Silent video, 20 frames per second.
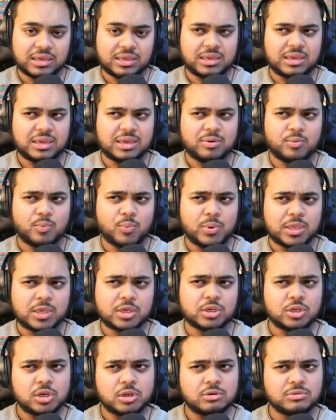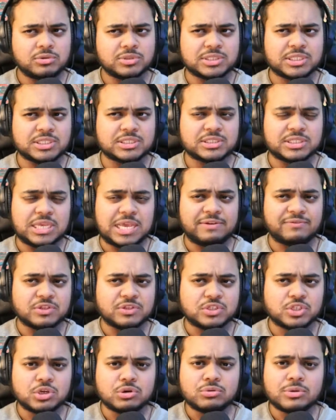we could lose this either
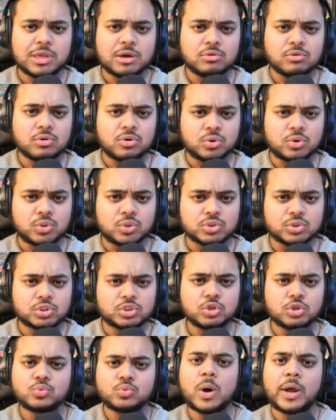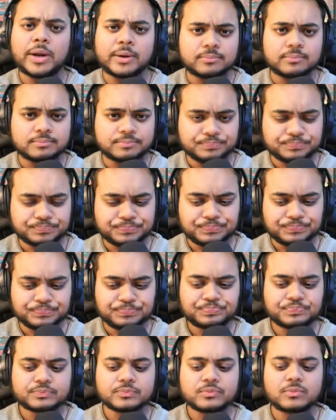2-0 or 2-1
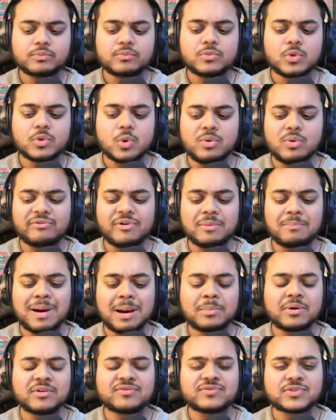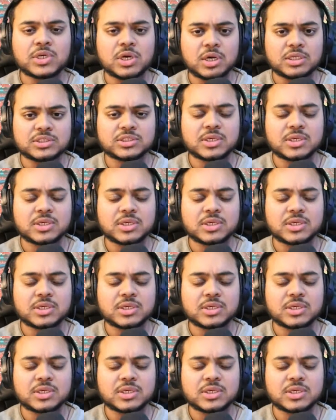with a mammoth task